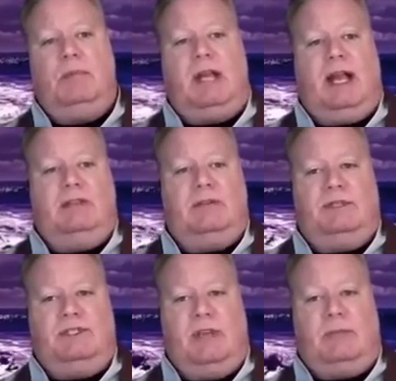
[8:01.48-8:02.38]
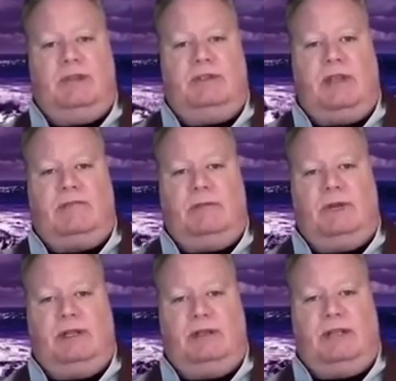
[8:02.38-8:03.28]
applies with some of the
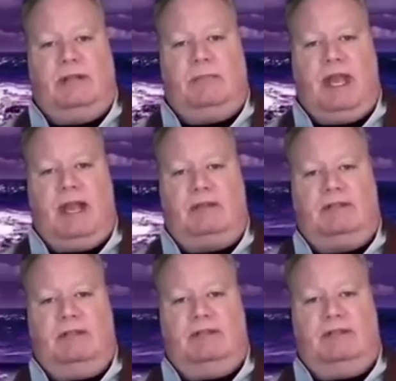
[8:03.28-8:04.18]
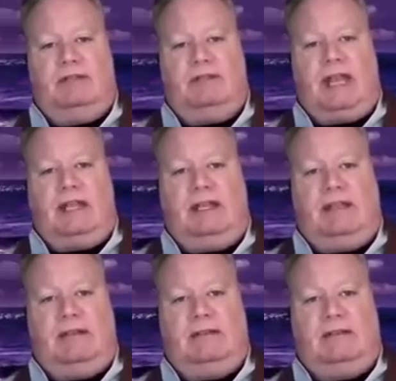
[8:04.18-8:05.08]
suffering that impacts us daily.